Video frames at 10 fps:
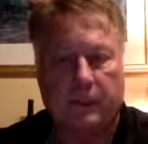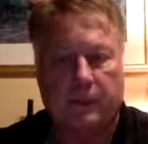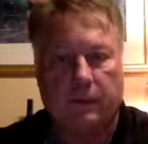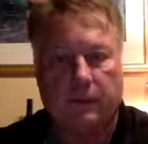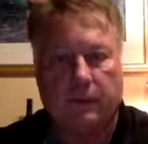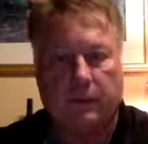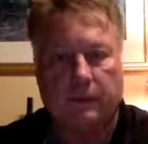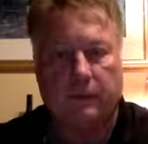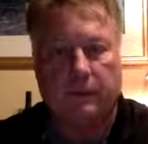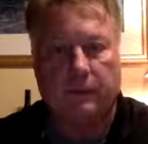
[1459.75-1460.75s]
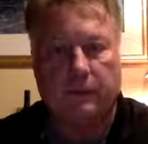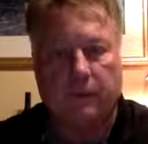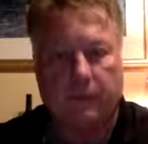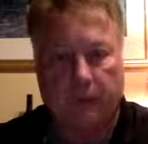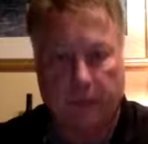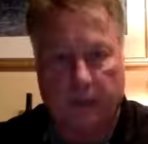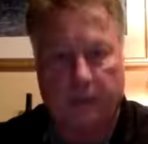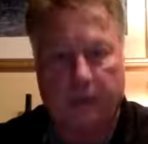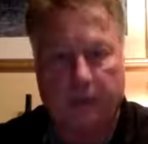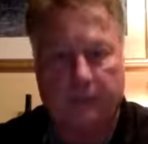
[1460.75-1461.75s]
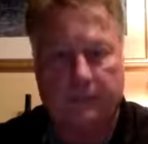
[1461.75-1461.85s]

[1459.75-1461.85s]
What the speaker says: will go very well with